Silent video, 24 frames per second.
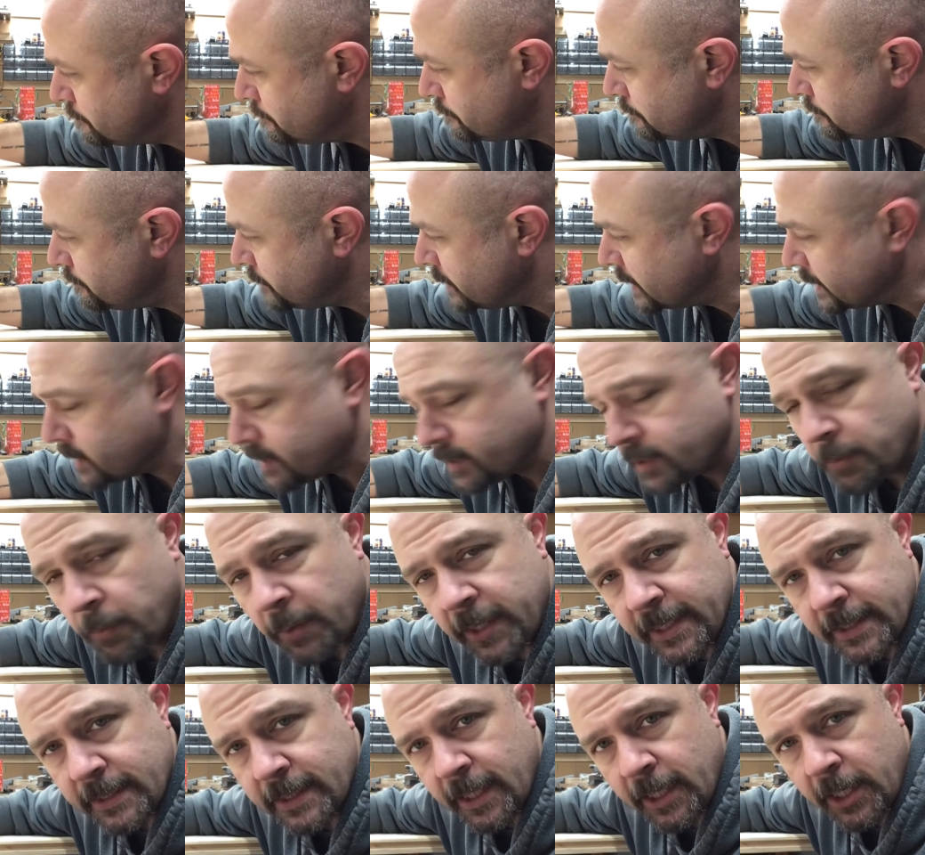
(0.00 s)
This is the
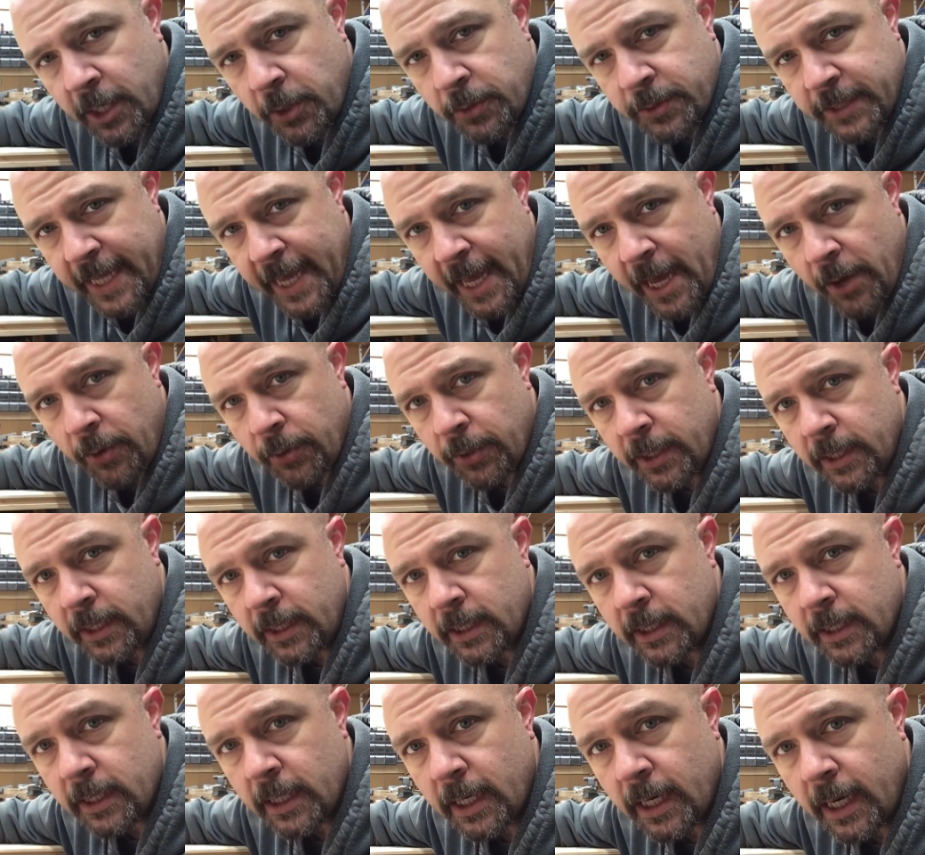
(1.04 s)
one that's going to go down.
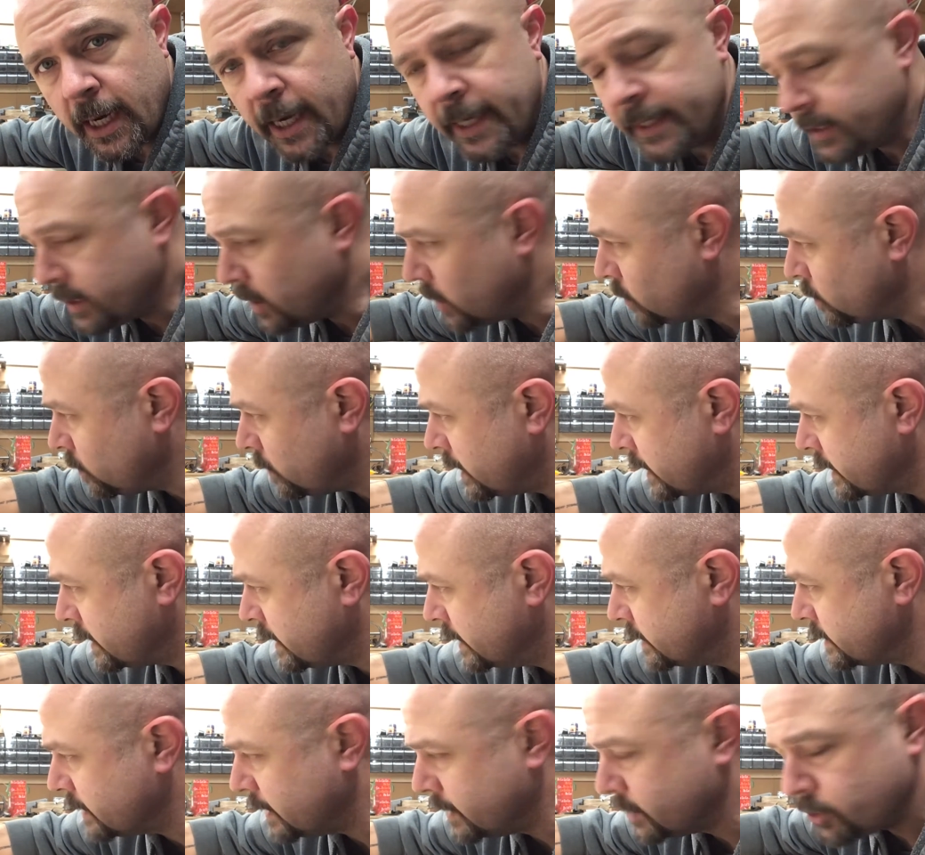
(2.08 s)
I don't want
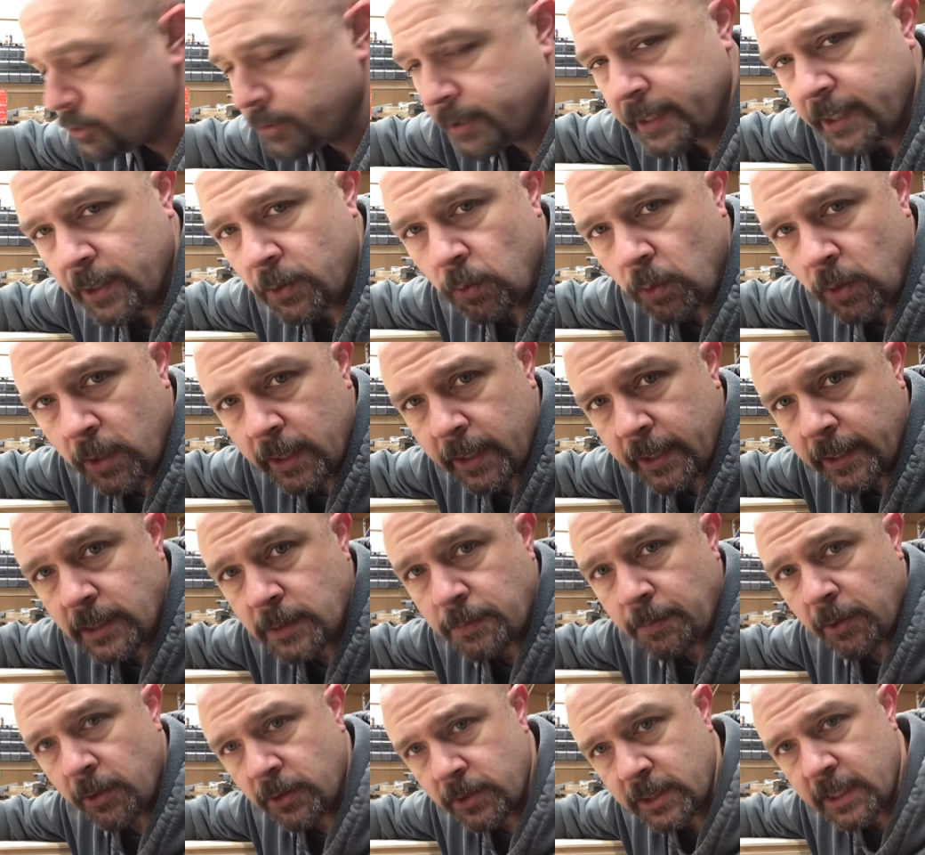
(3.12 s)
this untreated wood
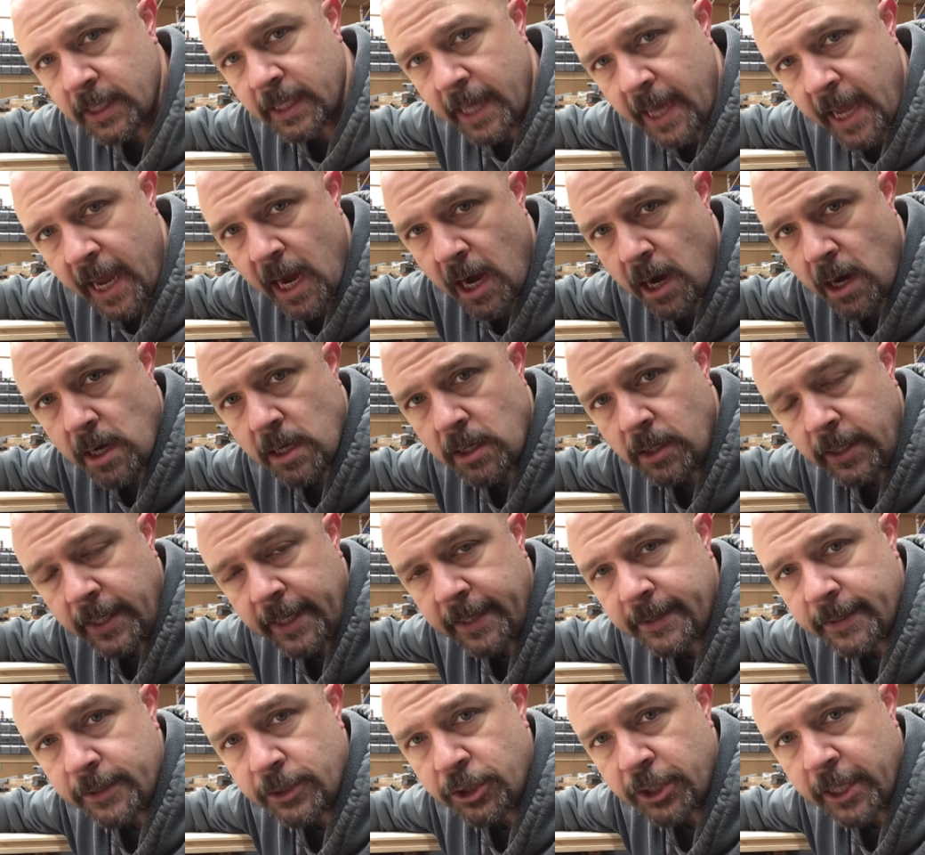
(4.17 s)
exposed to the air
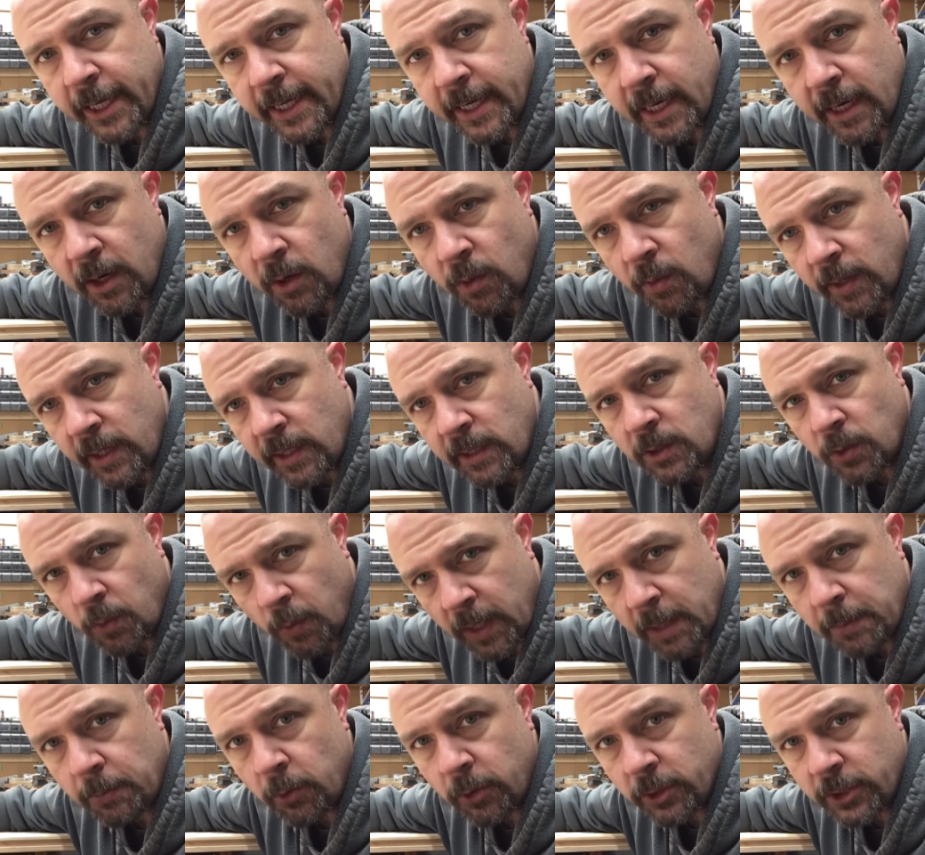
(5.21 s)
underneath the shed. I don't want it to
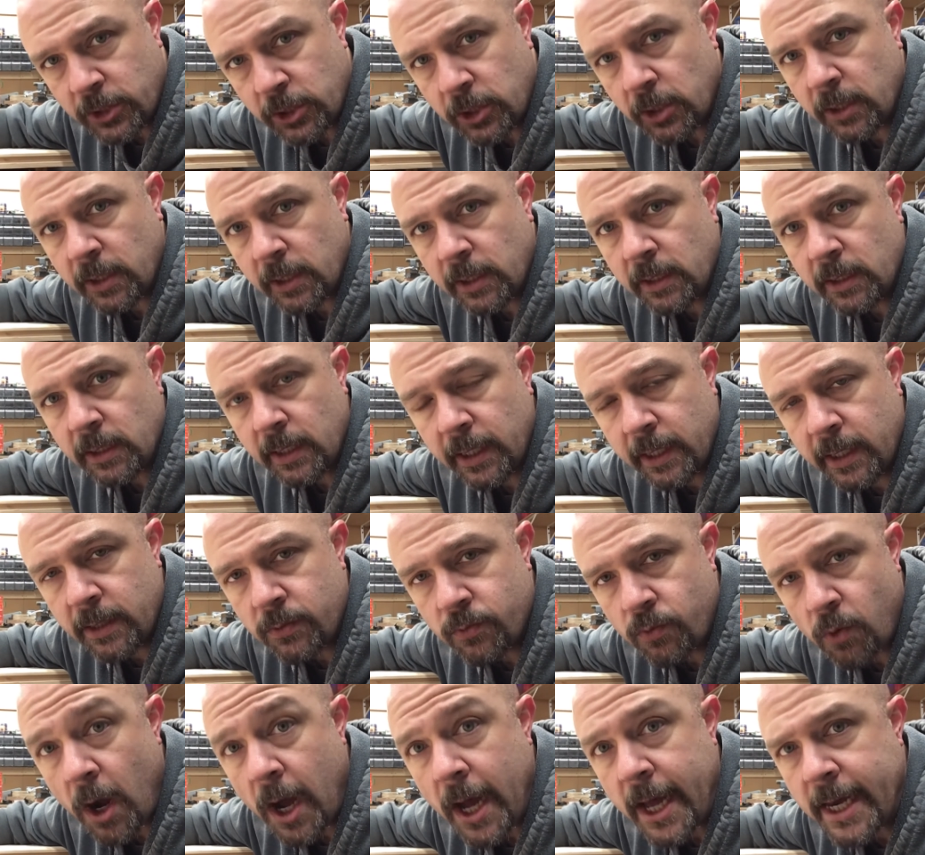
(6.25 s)
wick moisture
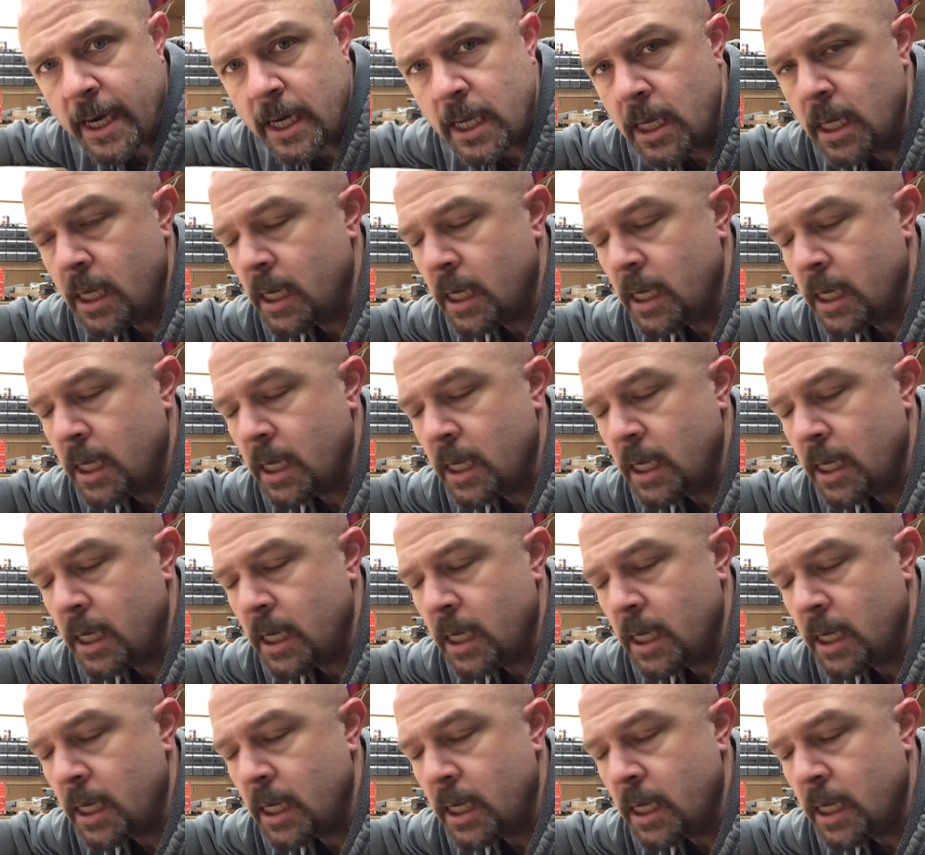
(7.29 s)
and rot.